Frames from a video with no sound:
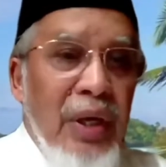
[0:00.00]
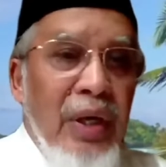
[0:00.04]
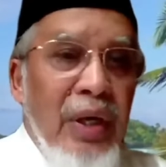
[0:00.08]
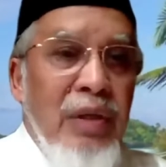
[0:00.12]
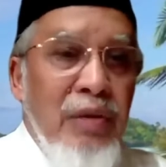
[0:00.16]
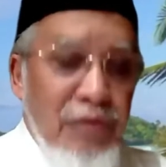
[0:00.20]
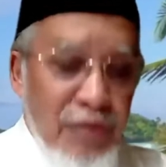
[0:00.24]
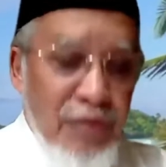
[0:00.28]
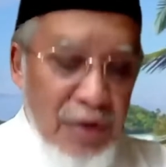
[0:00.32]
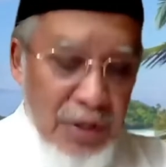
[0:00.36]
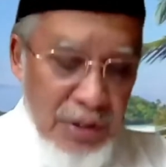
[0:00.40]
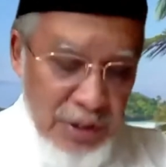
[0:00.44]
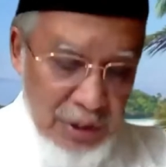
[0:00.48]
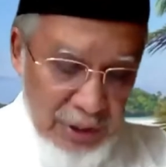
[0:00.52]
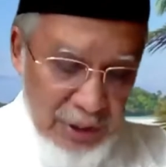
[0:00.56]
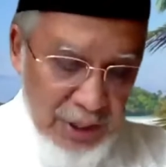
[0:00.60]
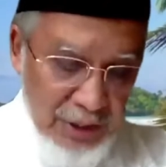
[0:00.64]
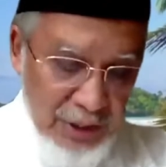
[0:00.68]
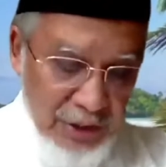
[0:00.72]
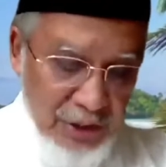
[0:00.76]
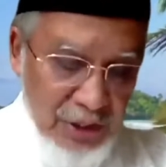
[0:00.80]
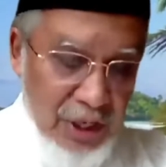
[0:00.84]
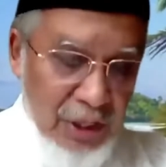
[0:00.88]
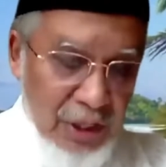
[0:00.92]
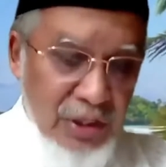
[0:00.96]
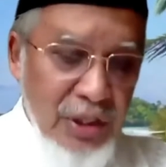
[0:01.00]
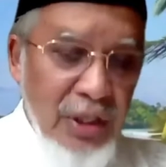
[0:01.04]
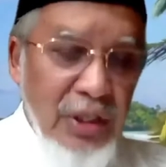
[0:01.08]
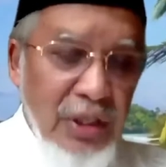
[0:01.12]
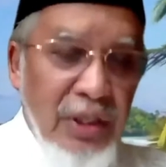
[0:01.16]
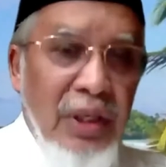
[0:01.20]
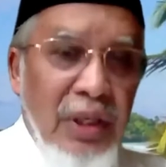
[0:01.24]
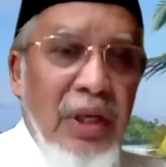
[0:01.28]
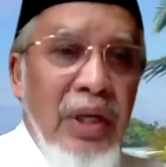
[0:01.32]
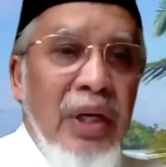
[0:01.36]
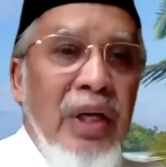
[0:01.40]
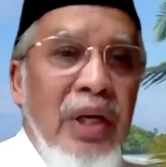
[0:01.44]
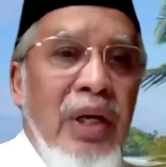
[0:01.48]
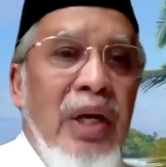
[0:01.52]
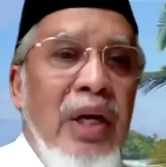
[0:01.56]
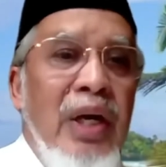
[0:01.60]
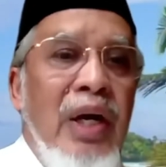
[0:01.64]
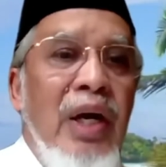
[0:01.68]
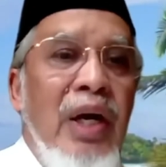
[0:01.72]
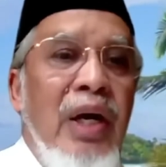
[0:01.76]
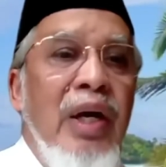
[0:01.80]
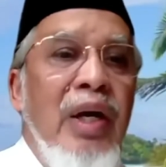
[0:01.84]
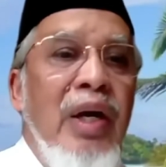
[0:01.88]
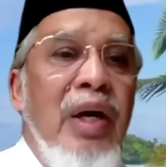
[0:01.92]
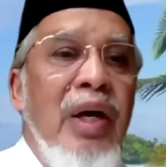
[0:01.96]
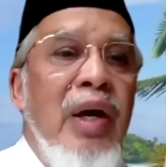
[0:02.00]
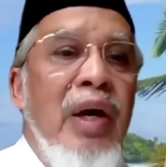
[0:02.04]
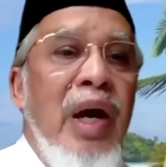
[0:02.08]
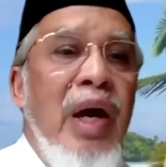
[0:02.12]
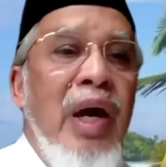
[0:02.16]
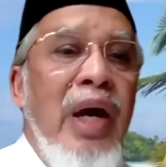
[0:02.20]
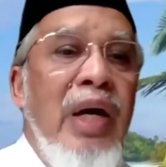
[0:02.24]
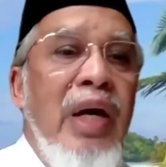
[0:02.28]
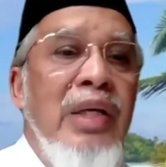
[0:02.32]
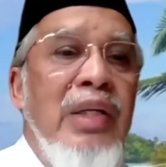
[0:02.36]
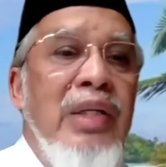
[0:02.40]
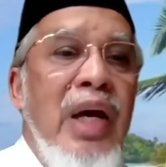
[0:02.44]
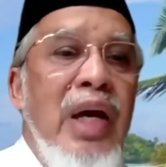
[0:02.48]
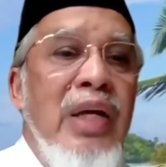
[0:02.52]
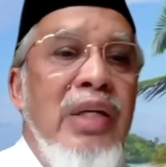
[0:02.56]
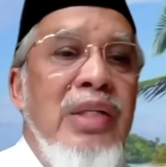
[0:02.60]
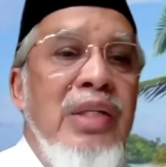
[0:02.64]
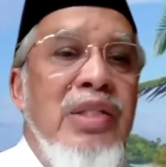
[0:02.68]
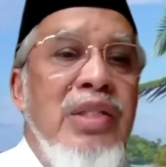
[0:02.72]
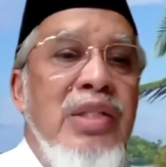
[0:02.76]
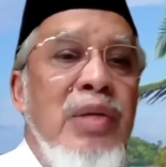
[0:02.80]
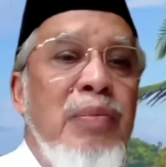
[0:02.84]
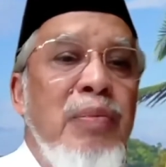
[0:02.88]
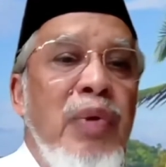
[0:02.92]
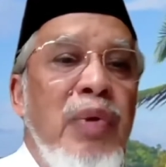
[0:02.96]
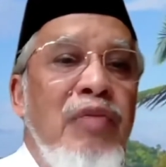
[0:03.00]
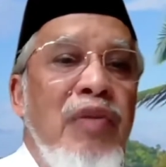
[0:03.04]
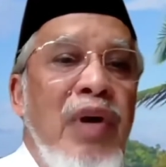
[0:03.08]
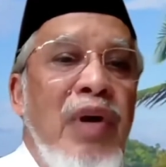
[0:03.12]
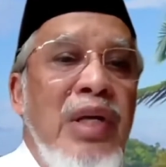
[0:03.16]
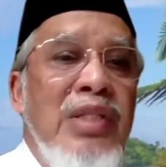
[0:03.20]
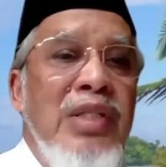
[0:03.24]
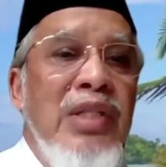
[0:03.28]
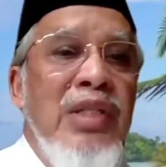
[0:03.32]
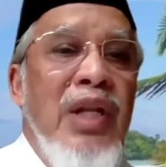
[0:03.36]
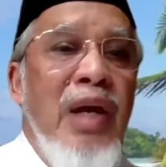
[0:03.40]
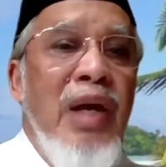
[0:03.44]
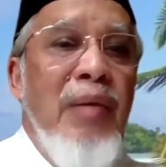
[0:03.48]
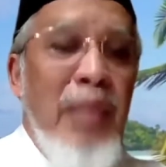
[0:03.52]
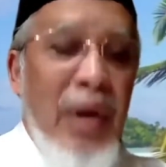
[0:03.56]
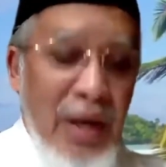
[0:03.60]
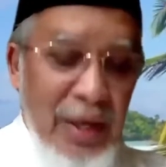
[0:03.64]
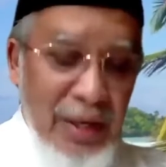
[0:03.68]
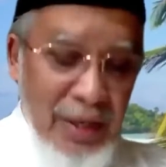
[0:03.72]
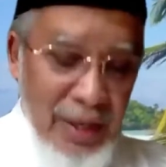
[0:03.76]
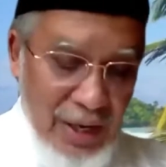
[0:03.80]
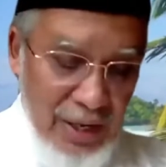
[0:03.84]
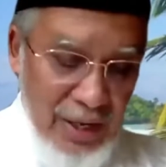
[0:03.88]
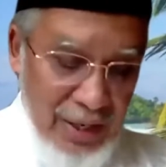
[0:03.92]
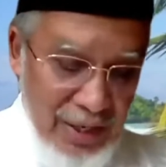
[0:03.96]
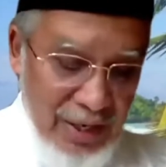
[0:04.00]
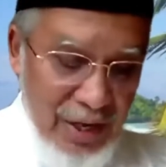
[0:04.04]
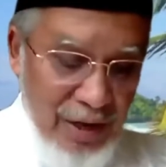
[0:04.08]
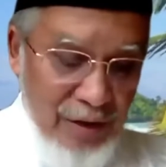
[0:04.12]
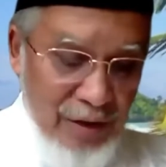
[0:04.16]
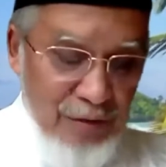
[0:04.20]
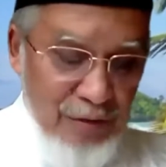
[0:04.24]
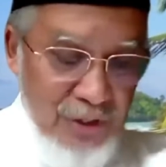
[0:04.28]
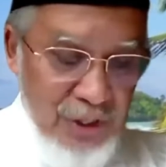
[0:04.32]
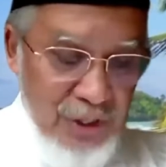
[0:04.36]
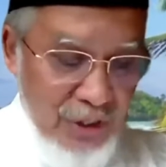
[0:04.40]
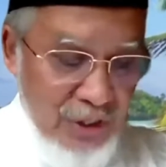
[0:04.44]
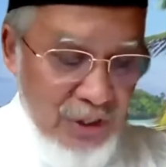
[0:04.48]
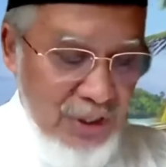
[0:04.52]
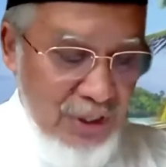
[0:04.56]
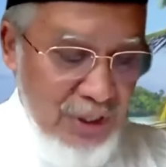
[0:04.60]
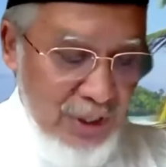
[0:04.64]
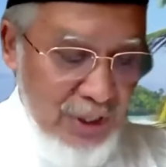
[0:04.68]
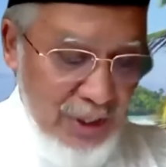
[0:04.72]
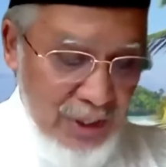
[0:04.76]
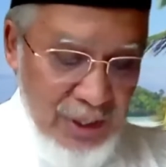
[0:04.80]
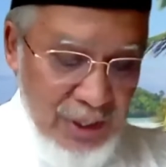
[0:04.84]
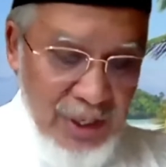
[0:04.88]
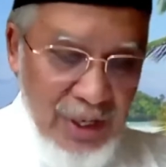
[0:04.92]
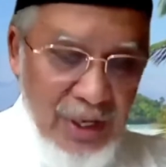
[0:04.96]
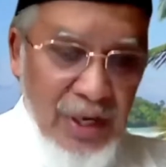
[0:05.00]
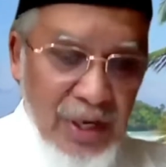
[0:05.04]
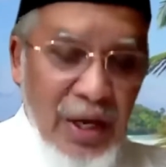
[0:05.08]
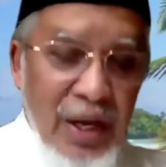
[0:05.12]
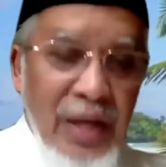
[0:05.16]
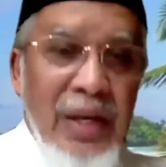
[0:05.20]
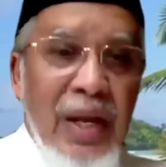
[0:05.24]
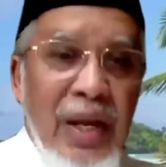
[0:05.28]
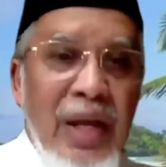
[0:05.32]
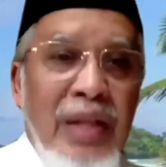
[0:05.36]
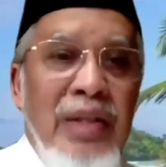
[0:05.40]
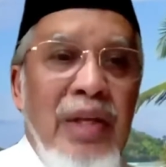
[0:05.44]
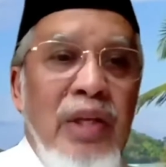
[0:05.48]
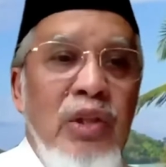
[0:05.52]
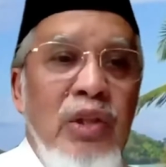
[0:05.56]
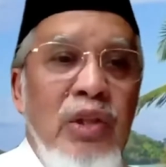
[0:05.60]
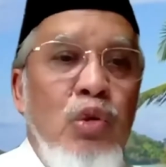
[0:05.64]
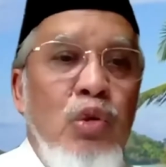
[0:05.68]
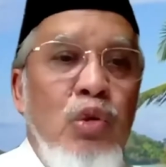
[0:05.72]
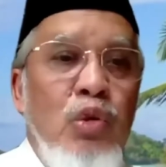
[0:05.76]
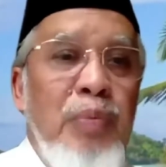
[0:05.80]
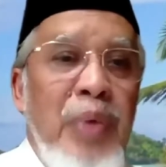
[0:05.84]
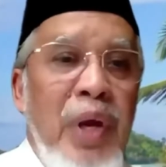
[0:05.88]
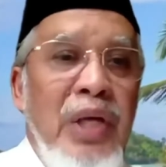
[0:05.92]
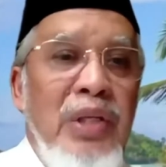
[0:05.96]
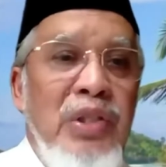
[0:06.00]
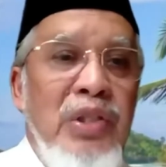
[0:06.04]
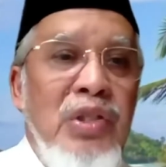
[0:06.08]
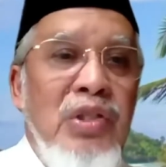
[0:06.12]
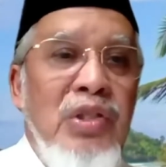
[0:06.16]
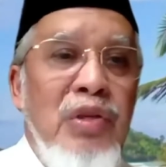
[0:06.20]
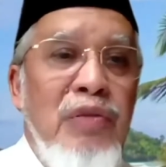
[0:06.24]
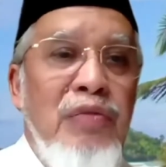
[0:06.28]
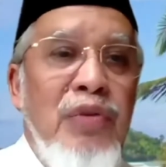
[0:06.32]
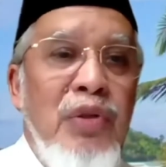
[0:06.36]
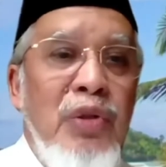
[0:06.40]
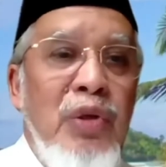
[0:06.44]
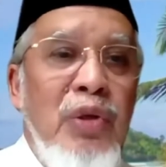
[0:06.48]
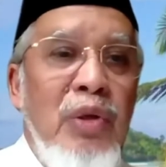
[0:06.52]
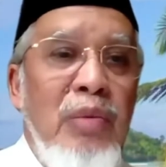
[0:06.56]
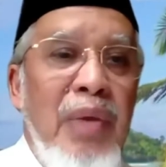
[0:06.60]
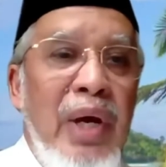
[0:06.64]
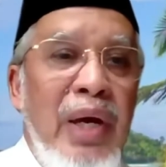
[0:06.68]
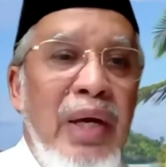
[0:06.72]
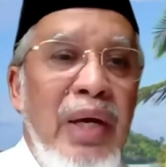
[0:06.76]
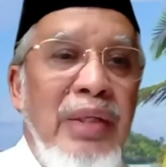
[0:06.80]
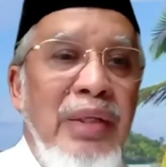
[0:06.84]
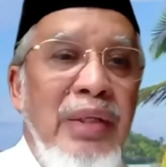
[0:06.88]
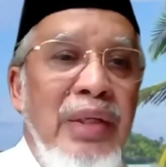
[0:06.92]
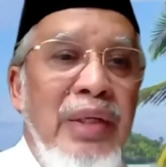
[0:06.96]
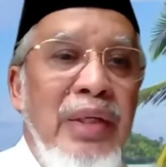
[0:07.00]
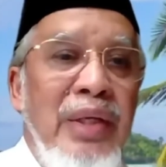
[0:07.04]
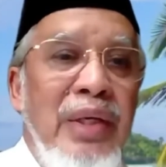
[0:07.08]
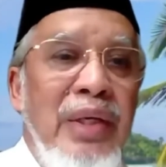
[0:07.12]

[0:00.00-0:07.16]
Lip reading: in facilitating. I see Prof. Aslam. I have just another 2 pages, if you don't mind.